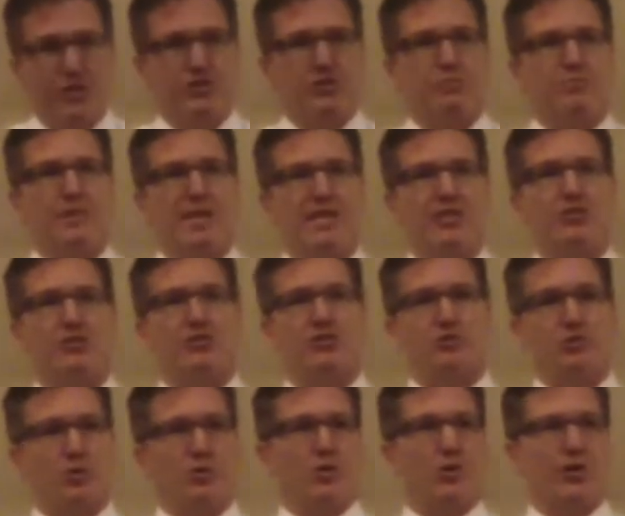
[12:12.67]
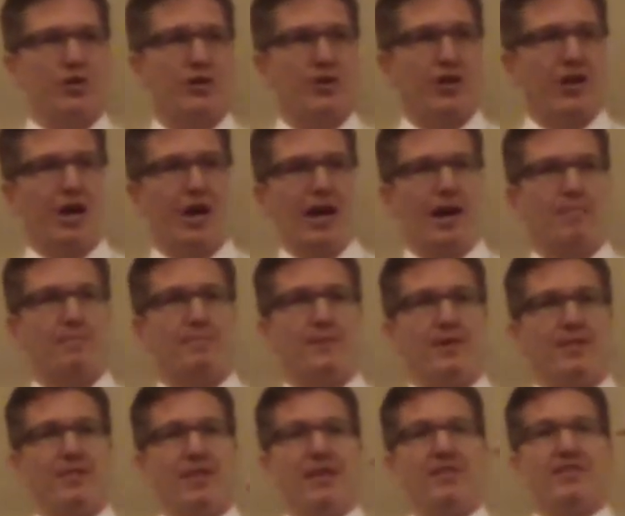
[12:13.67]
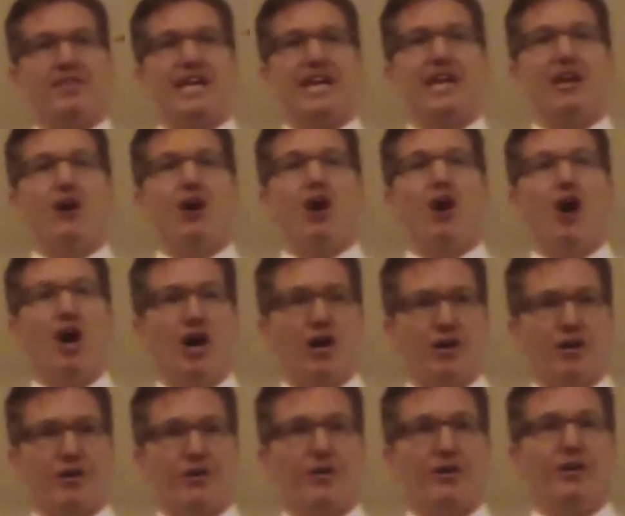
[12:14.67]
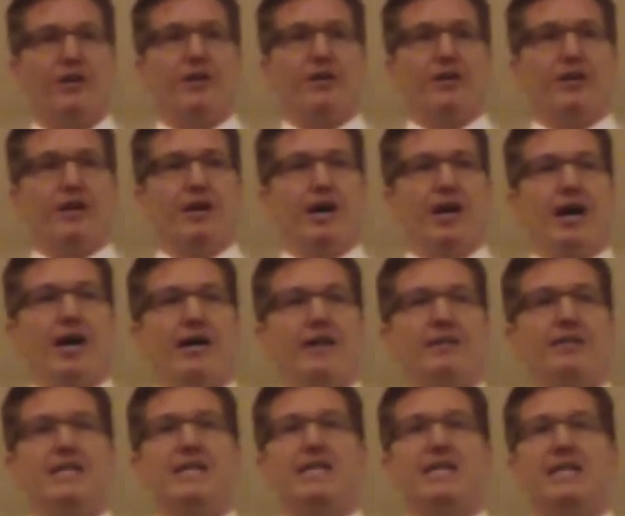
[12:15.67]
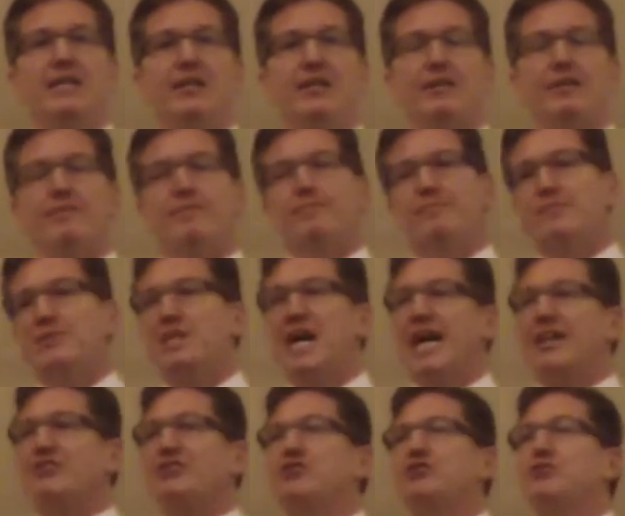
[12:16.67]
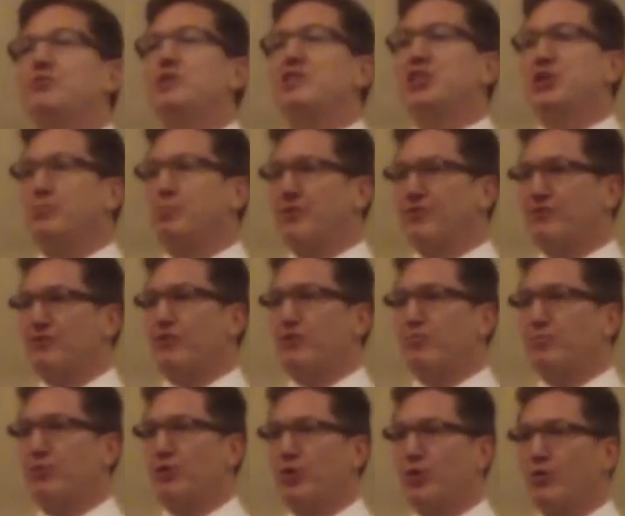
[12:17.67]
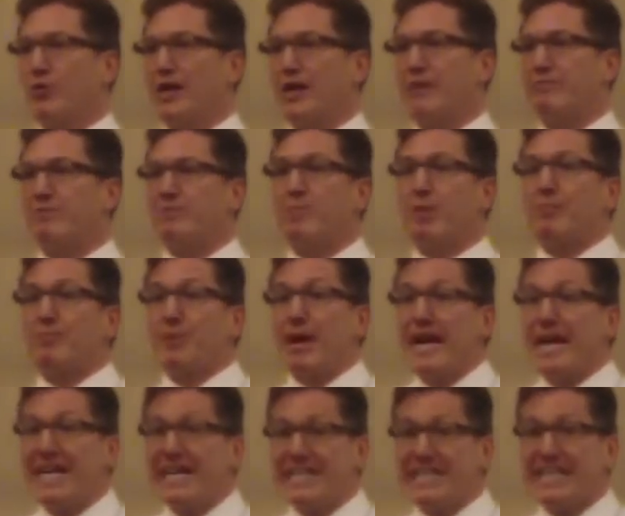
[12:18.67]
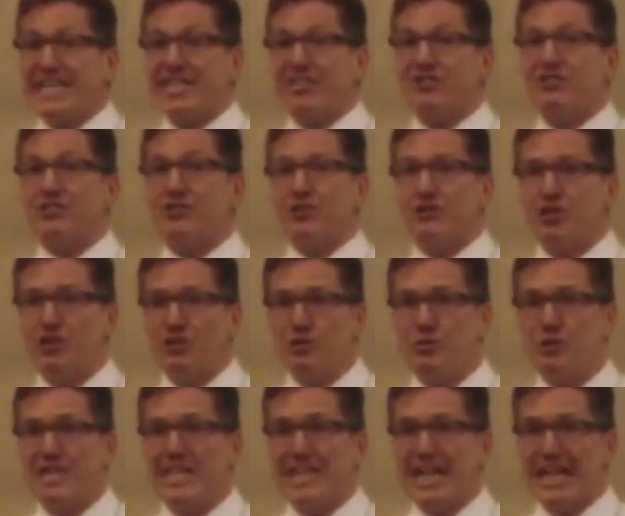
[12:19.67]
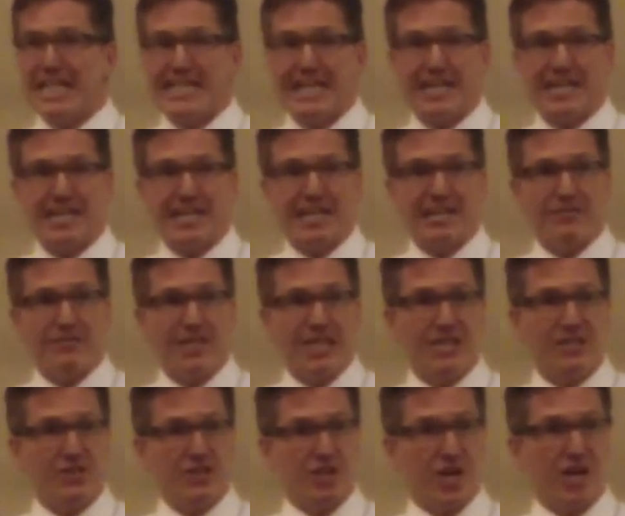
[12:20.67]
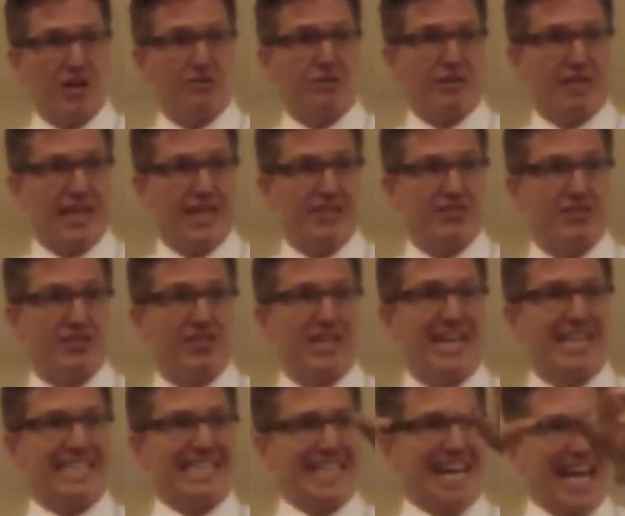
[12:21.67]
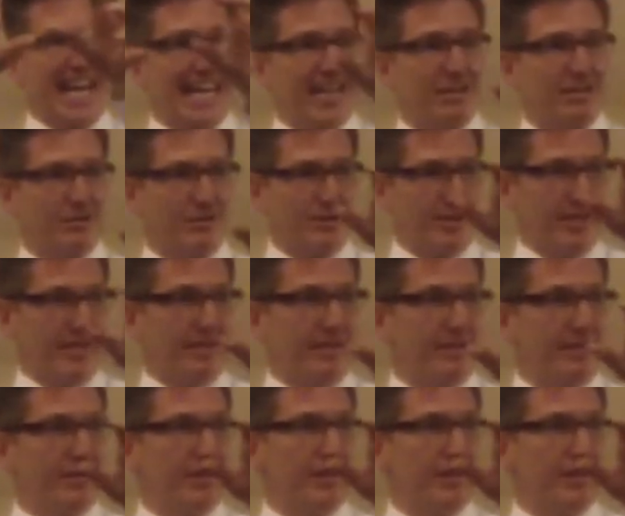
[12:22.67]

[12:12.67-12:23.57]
to make sure that they are not just doing their preferred programs, but paying attention to the unique identity of each congregation and tailoring